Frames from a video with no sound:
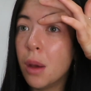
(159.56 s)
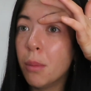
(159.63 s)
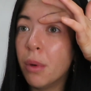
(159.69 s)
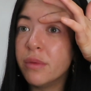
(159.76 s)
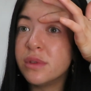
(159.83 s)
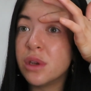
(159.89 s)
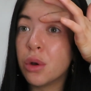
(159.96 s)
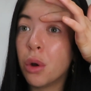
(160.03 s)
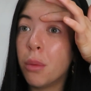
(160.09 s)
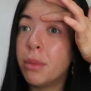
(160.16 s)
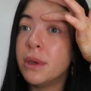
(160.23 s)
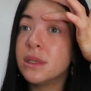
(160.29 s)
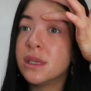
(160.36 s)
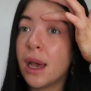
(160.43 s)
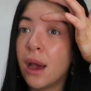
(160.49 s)
but obviously I've got a
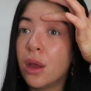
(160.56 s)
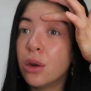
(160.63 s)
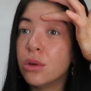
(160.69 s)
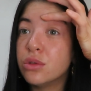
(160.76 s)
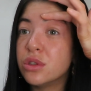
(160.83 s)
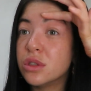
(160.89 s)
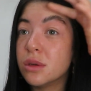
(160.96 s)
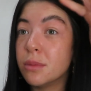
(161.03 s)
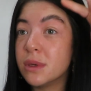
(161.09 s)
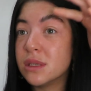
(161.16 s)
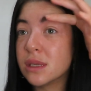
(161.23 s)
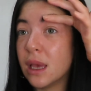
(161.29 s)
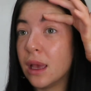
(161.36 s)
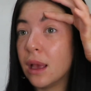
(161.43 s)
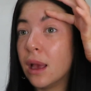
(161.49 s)
bit of tan on just on my
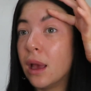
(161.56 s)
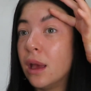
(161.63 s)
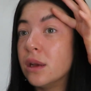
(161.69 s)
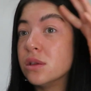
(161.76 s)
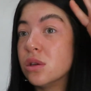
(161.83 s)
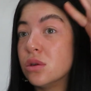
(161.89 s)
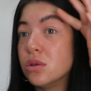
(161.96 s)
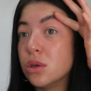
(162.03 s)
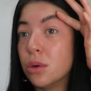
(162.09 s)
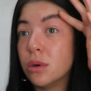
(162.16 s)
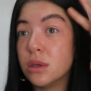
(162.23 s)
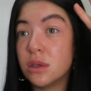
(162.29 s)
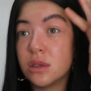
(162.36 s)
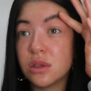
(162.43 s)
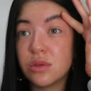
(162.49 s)
skincare, so I don't
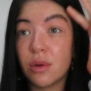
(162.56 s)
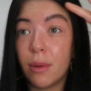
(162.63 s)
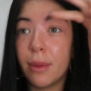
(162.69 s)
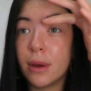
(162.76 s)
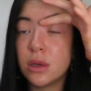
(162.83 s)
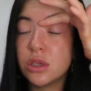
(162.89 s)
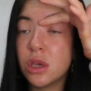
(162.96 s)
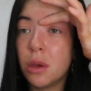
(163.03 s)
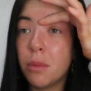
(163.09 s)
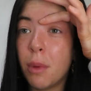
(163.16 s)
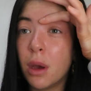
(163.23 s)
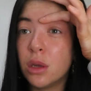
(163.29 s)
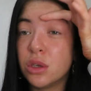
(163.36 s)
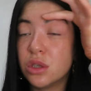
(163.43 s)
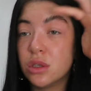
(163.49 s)
want to disrupt that too
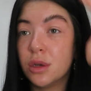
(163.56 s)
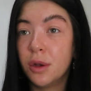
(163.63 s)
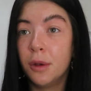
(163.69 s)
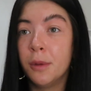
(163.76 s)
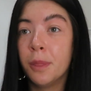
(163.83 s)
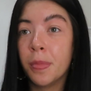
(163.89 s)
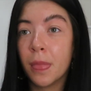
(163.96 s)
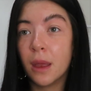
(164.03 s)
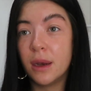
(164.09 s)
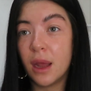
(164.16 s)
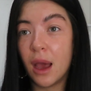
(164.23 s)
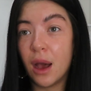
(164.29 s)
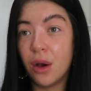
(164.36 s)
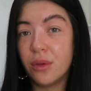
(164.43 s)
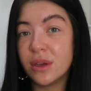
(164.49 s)
much.
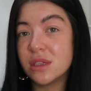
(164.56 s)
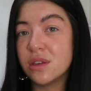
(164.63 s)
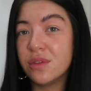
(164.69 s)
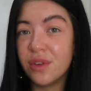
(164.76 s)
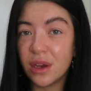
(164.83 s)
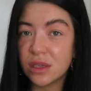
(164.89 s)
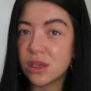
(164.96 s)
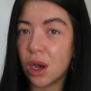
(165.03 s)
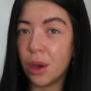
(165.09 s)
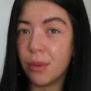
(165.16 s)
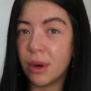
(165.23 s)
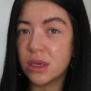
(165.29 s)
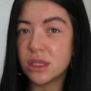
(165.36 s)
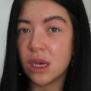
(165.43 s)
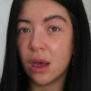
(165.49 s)
Now, that's the first
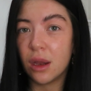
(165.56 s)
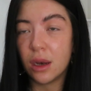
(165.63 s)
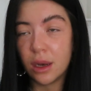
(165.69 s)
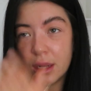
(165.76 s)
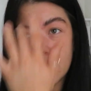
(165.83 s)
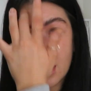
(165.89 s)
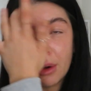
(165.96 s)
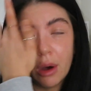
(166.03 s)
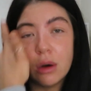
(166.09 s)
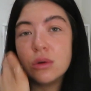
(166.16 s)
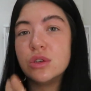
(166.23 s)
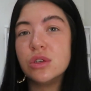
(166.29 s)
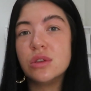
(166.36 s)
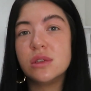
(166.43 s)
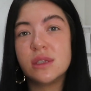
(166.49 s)
eyebrow done. Now I'll
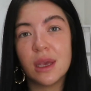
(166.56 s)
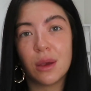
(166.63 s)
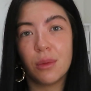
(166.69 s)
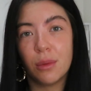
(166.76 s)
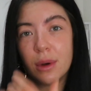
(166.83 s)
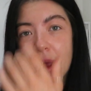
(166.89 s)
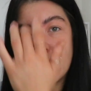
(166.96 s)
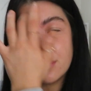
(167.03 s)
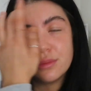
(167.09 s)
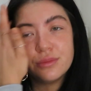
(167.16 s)
do the second one now.